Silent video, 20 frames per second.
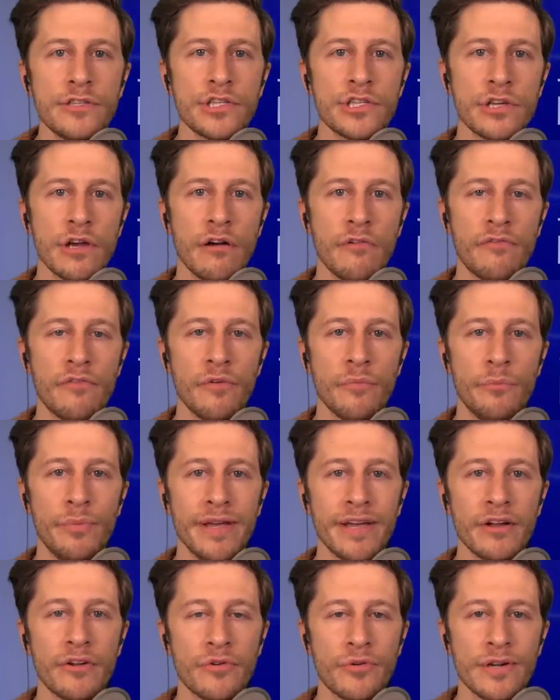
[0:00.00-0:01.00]
of the
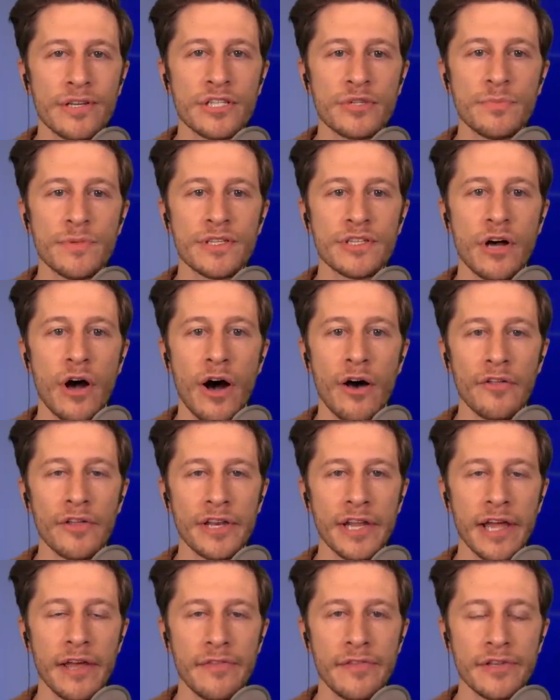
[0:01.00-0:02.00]
big Christmas
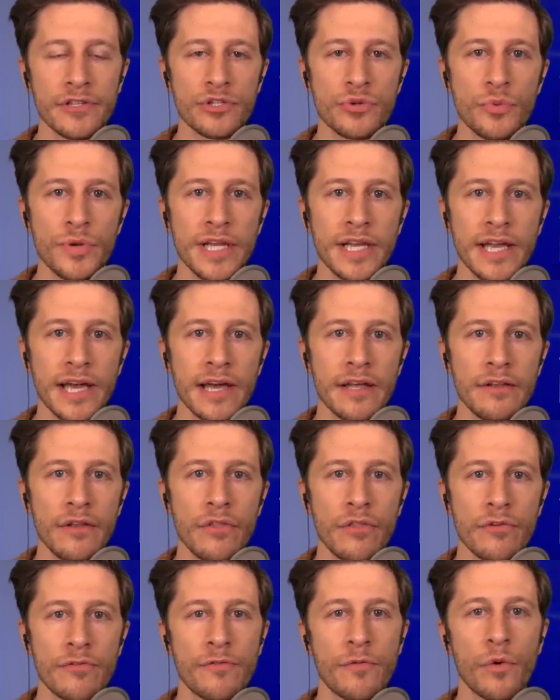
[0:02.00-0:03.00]
holiday this weekend,
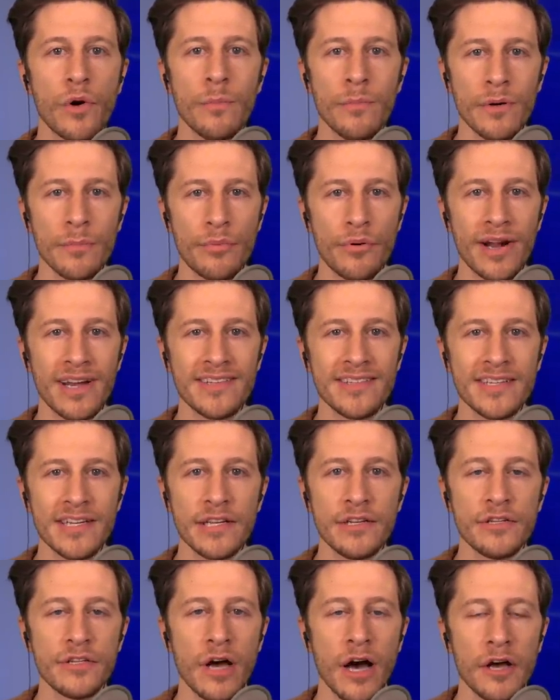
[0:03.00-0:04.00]
the former
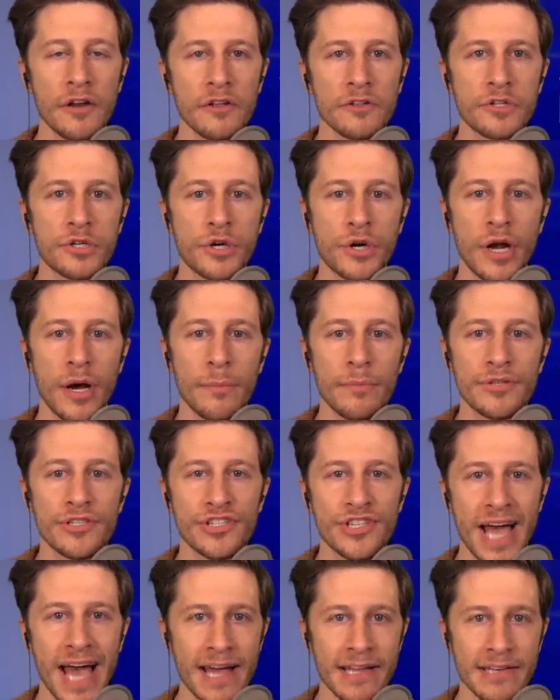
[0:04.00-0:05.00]
president Donald Trump sat